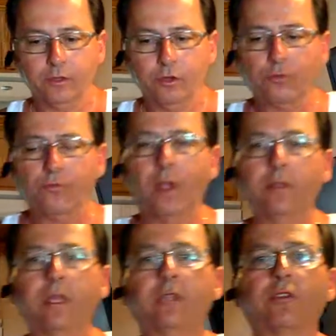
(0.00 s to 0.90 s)
Your
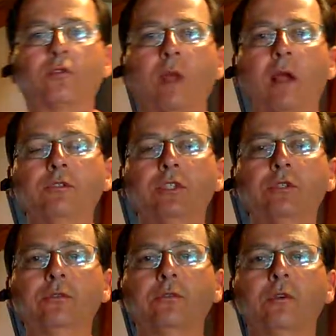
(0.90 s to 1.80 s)
friends that surround
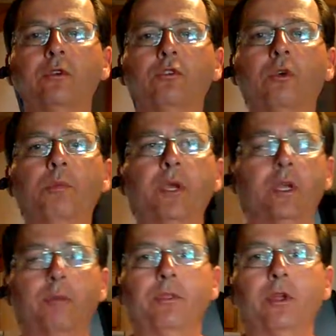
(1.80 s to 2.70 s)
you, you'll pick
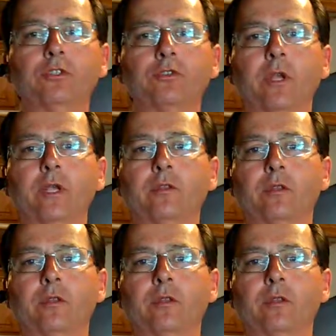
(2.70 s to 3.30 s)
up their traits,